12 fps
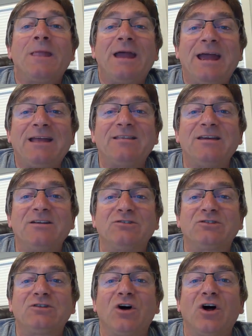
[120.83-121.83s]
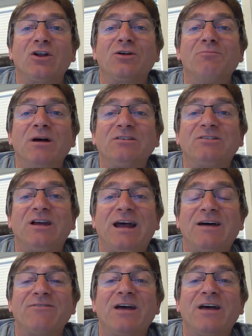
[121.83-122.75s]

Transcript: and the installer must have